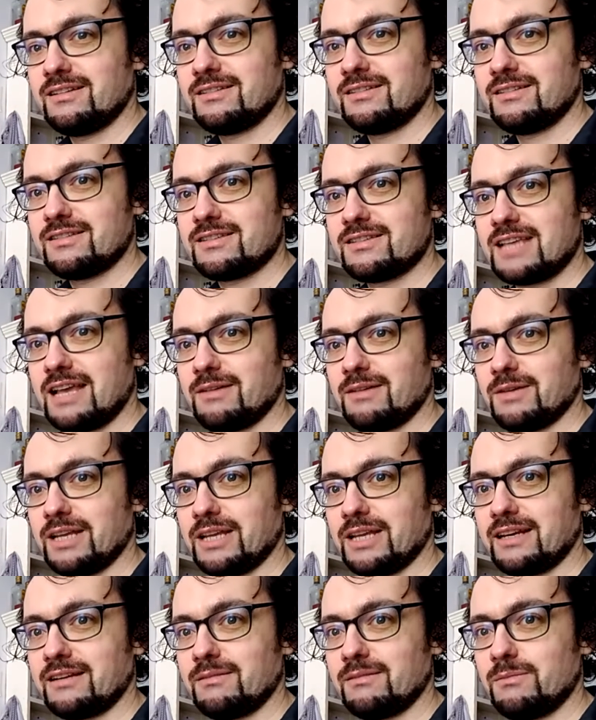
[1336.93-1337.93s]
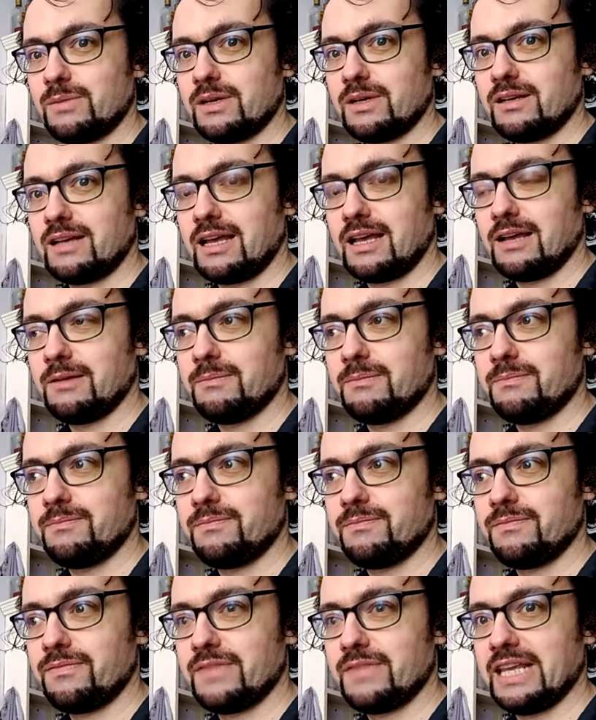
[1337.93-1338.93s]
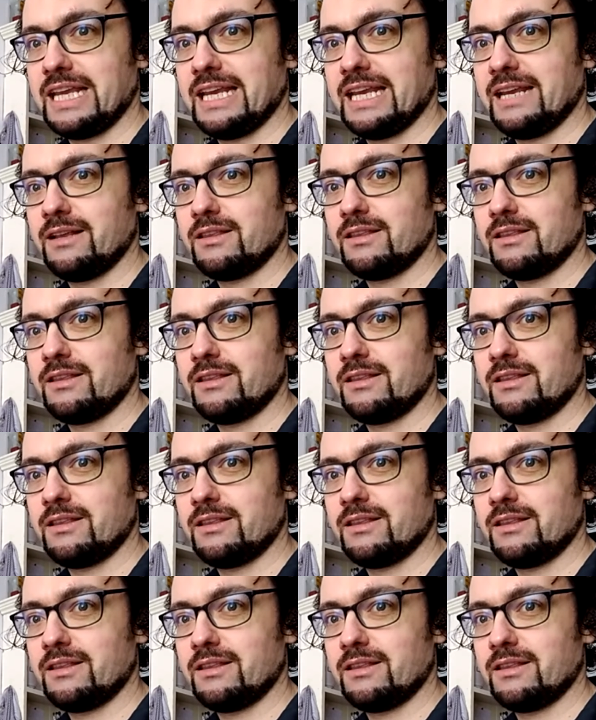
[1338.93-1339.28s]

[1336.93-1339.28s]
sounding, but the